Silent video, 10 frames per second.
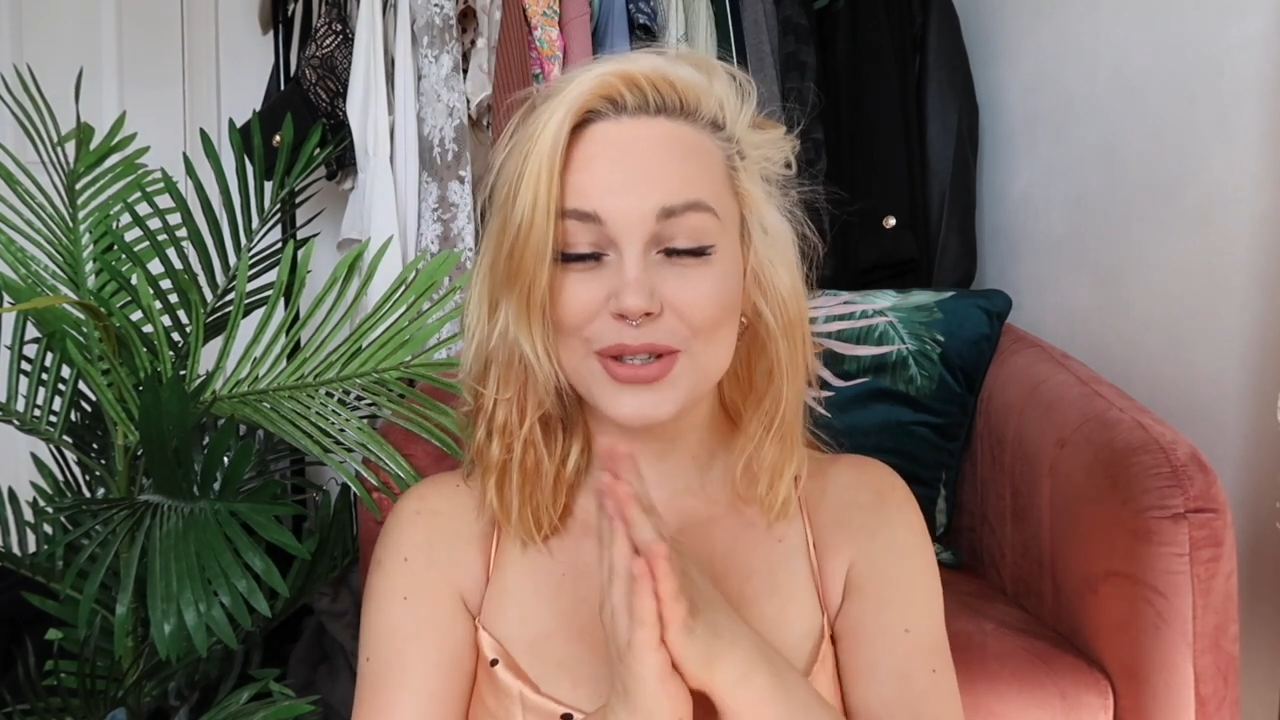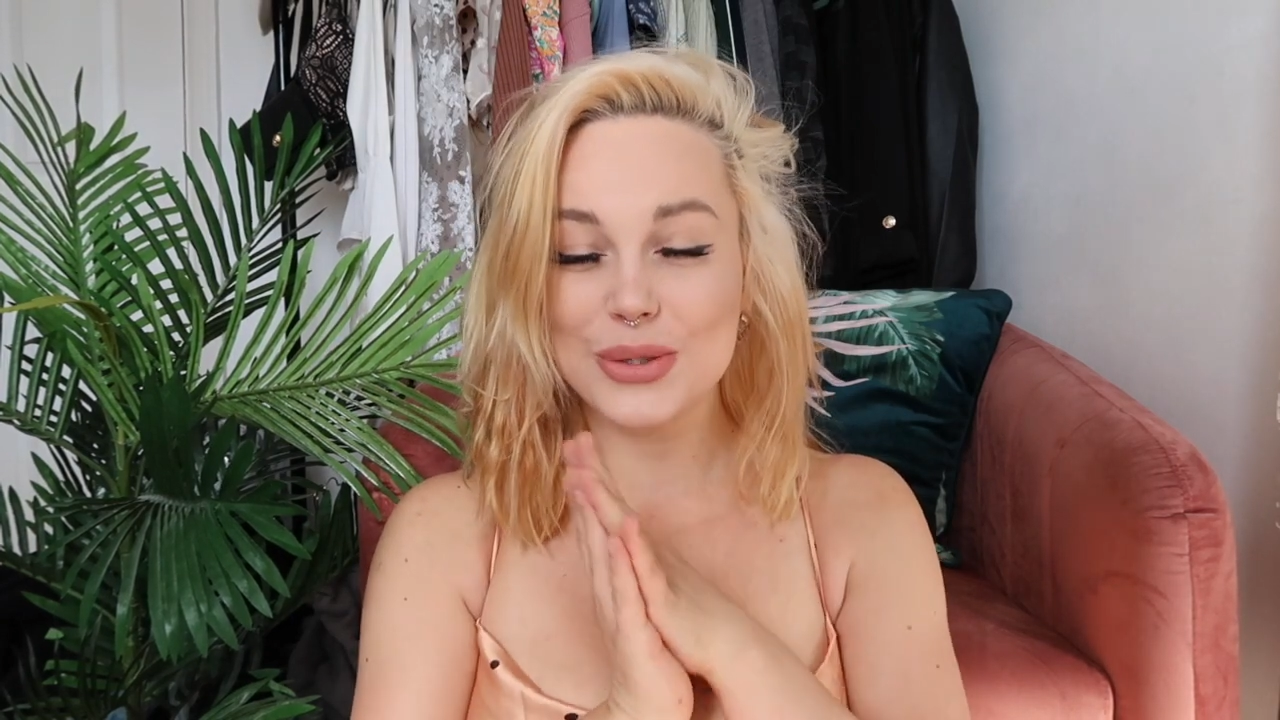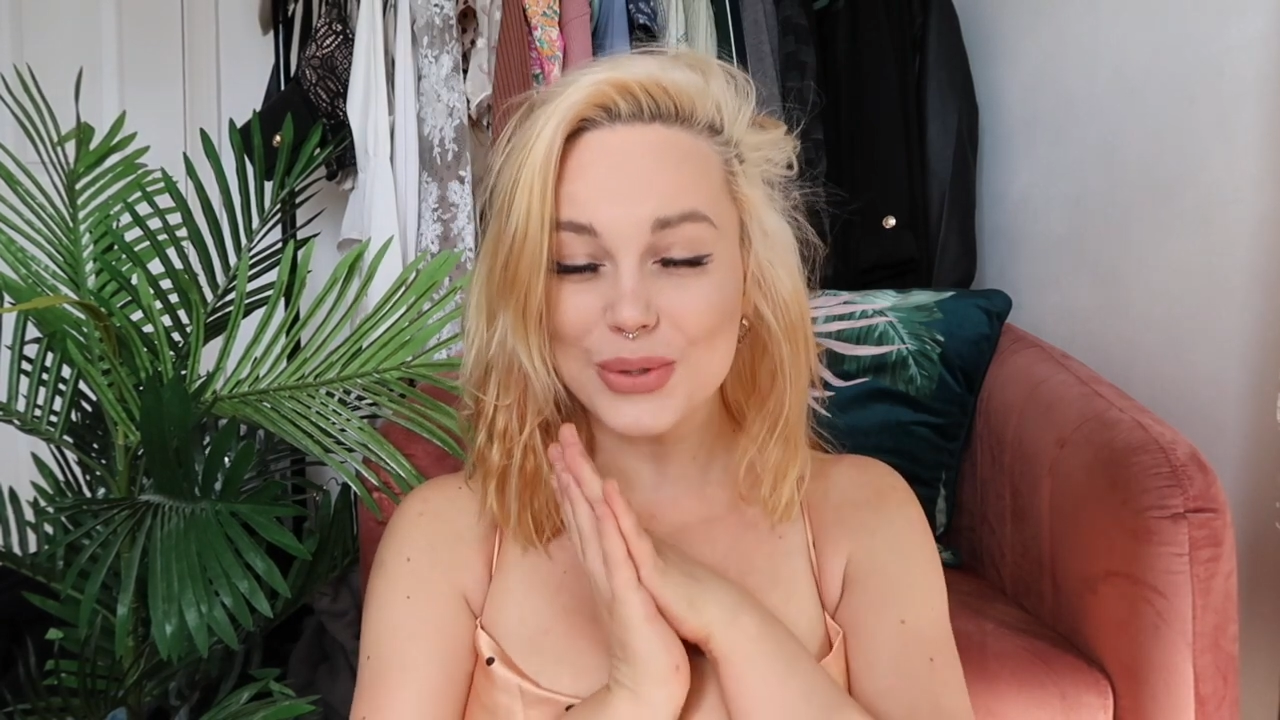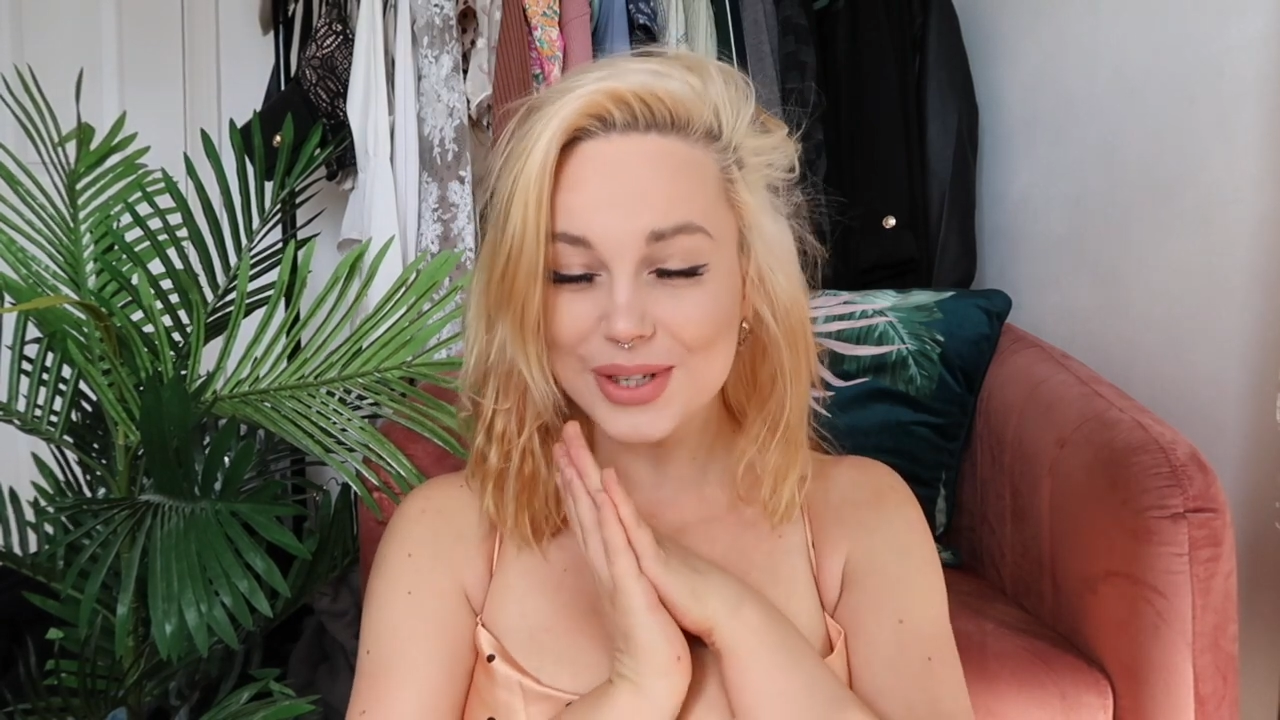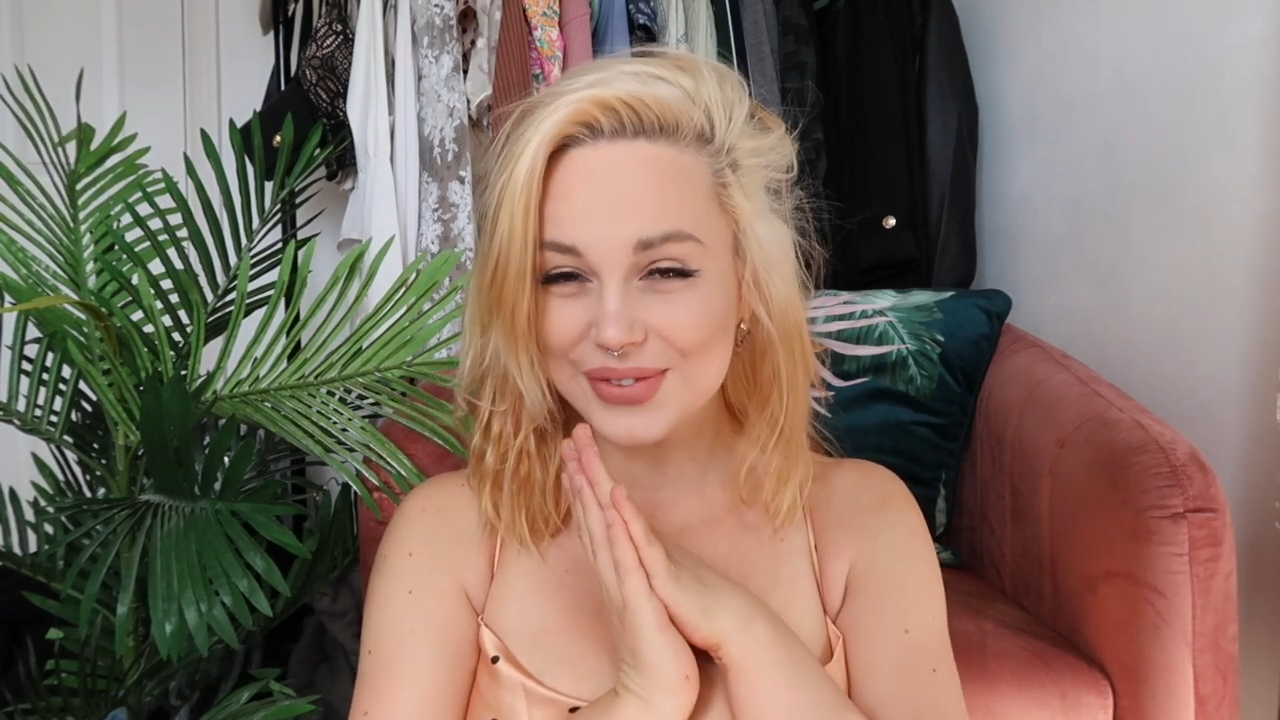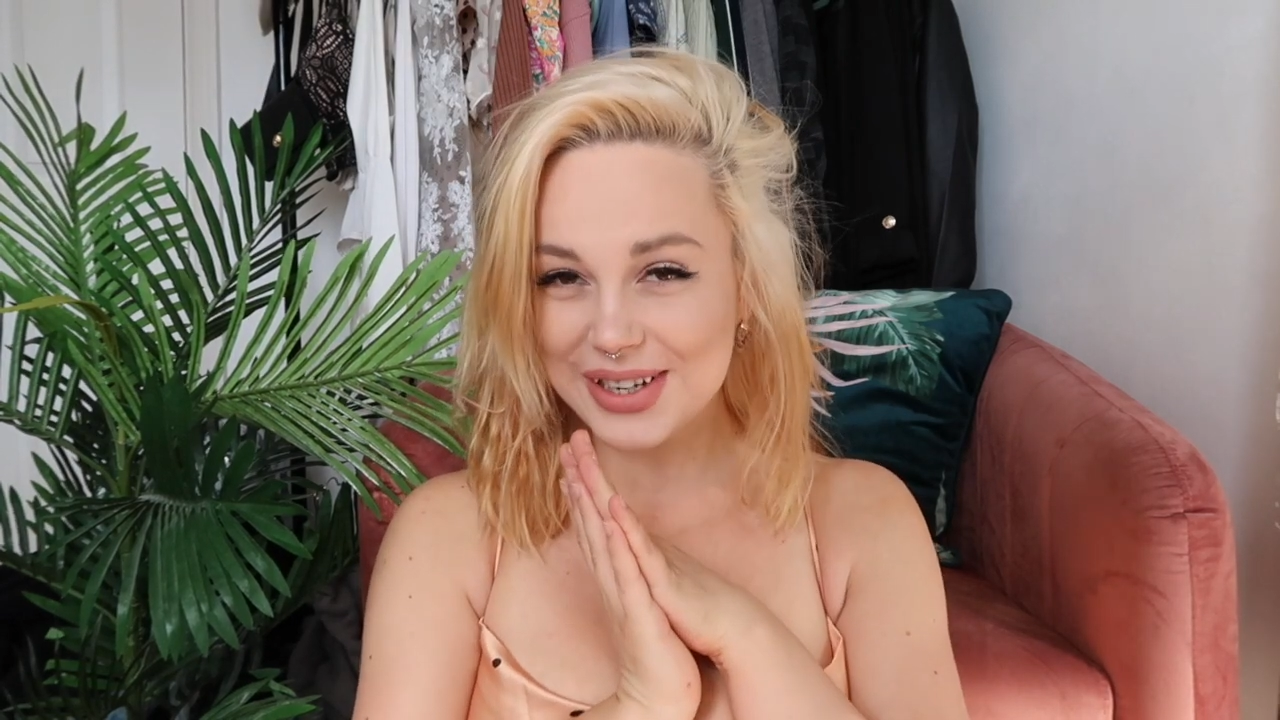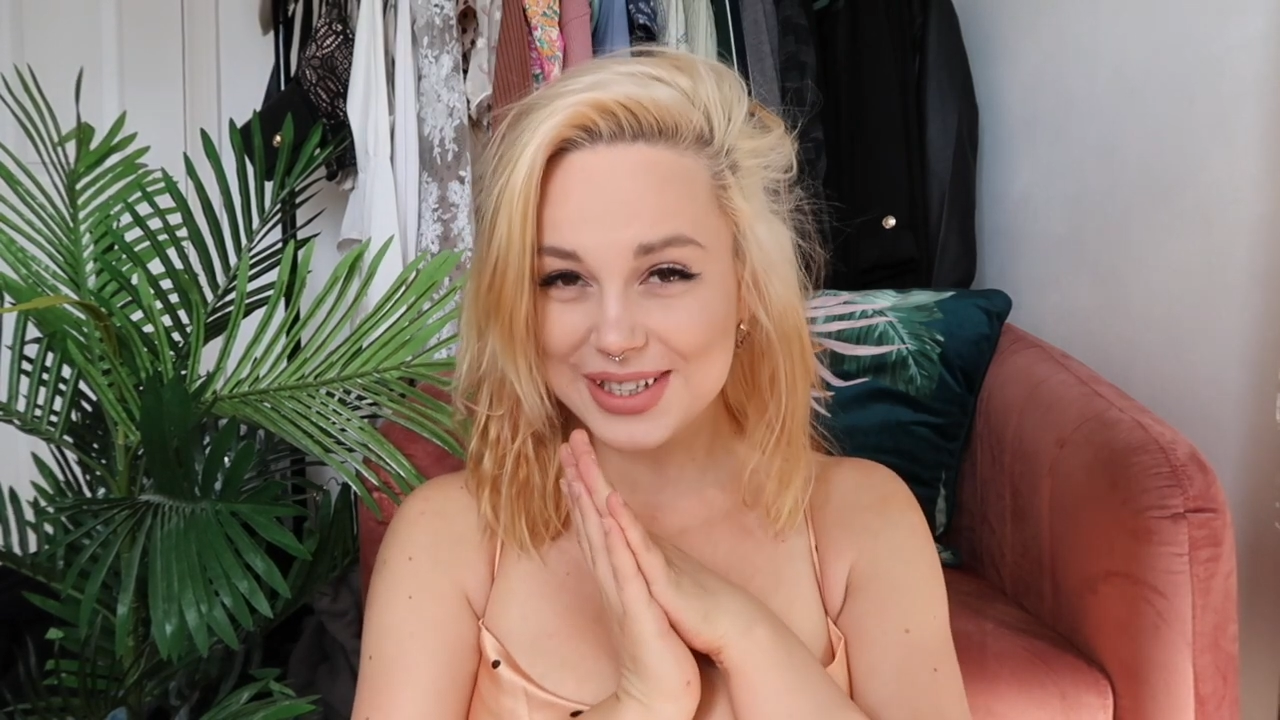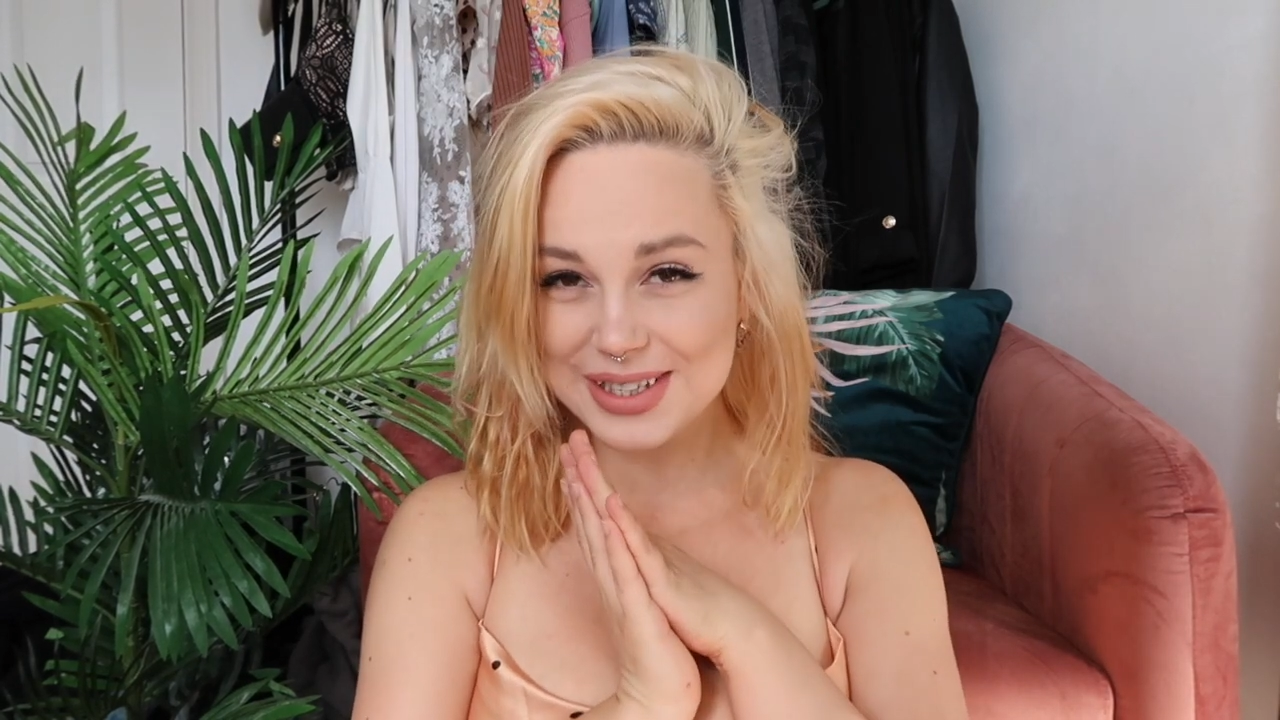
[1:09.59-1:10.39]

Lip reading: Do not forget to